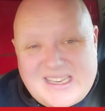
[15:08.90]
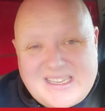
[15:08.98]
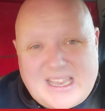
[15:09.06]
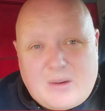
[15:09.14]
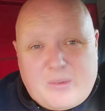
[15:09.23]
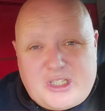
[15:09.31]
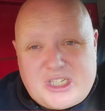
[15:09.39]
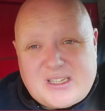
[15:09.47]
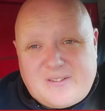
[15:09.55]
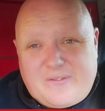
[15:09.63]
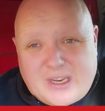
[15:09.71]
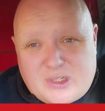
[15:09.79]
to get, which is
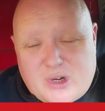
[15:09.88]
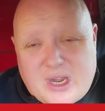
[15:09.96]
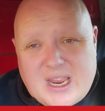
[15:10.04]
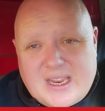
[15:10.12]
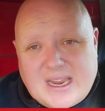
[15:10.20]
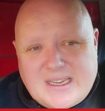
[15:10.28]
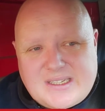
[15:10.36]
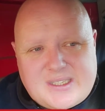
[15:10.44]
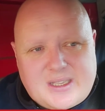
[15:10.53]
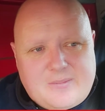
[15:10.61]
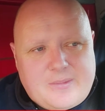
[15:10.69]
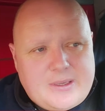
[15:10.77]
a victory against
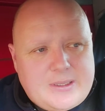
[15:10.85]
them.